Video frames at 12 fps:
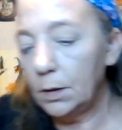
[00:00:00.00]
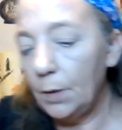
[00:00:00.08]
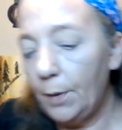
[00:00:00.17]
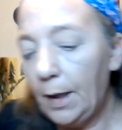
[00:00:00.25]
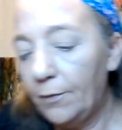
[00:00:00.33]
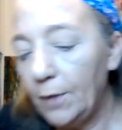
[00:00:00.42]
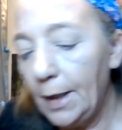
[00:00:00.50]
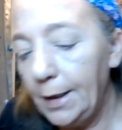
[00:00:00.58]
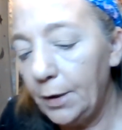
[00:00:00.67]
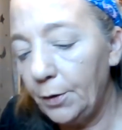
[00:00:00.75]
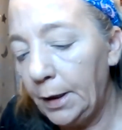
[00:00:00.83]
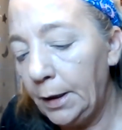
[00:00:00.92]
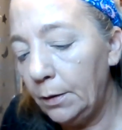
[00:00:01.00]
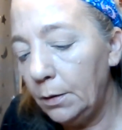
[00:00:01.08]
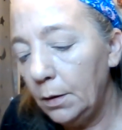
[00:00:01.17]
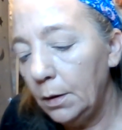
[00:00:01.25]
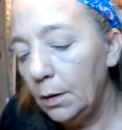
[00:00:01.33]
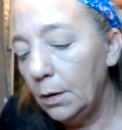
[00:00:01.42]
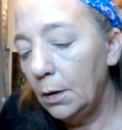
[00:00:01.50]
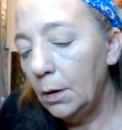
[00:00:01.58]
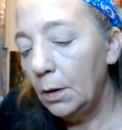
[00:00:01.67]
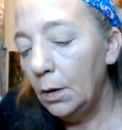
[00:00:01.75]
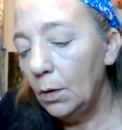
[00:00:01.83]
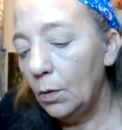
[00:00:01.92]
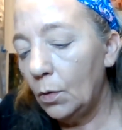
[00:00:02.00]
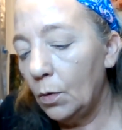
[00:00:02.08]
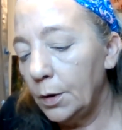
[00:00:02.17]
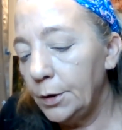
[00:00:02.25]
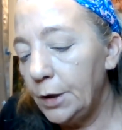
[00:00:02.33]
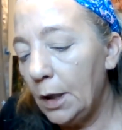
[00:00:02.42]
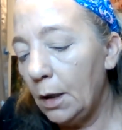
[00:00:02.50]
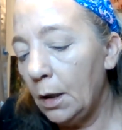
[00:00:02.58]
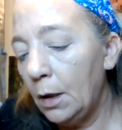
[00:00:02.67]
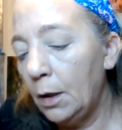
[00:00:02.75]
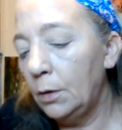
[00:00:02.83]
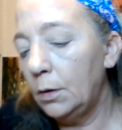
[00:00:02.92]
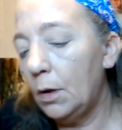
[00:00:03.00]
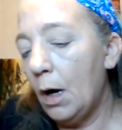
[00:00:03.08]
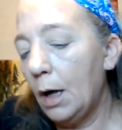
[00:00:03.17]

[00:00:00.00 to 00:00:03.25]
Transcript: So we have light green, orange, yellow,